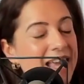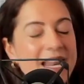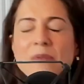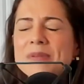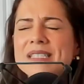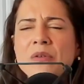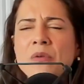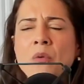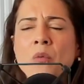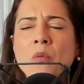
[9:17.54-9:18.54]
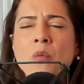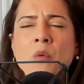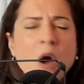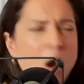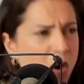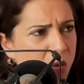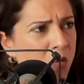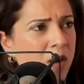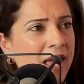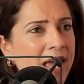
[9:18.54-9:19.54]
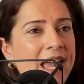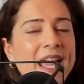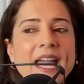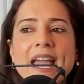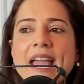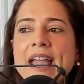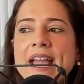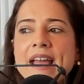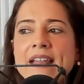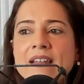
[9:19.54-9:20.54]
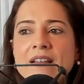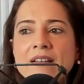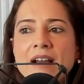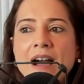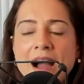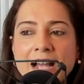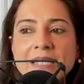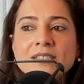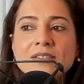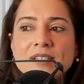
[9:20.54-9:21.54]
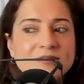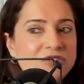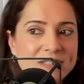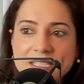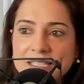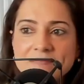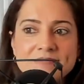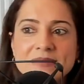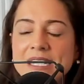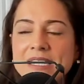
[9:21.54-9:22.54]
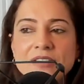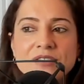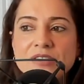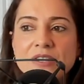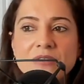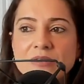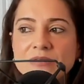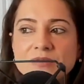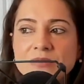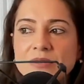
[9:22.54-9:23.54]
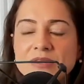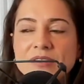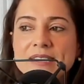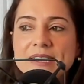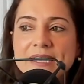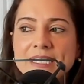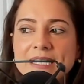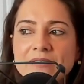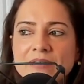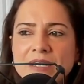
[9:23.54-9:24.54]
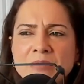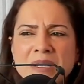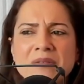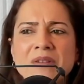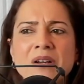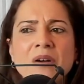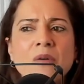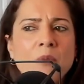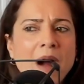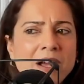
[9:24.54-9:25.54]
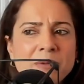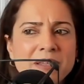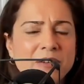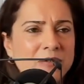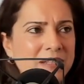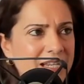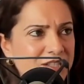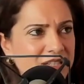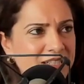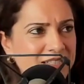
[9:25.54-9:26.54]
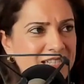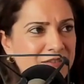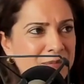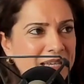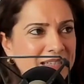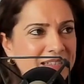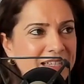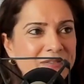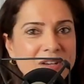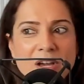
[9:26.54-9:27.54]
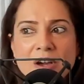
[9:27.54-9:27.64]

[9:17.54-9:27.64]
And I was like, whoa. And I started, just like 10 years ago at Girls Who Code, started digging in of like, wait, why are we the only nation that doesn't have paid leave?